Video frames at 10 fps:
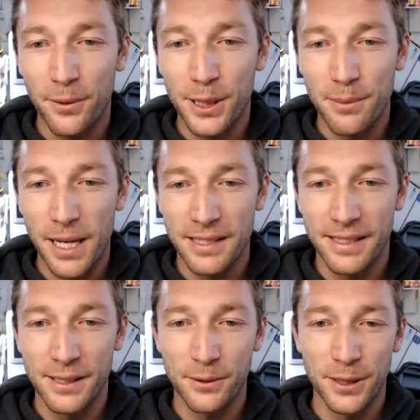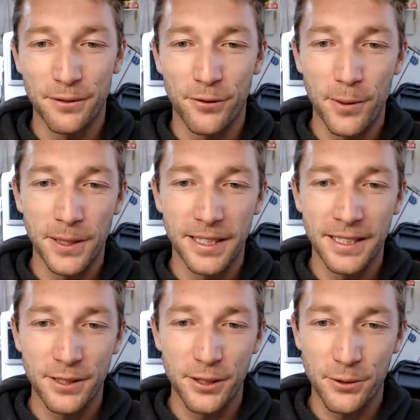what the best is or what the formula
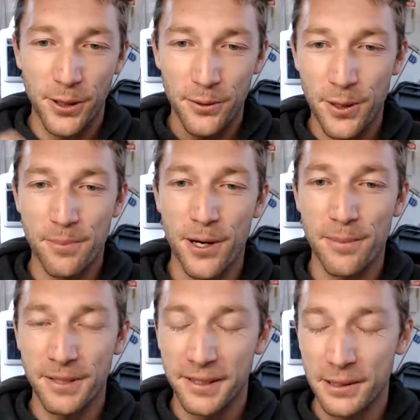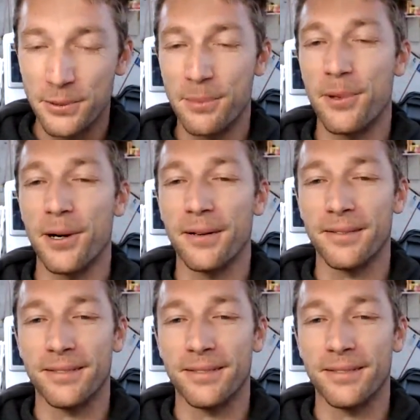is. You just want a 1 part because it's 1 part.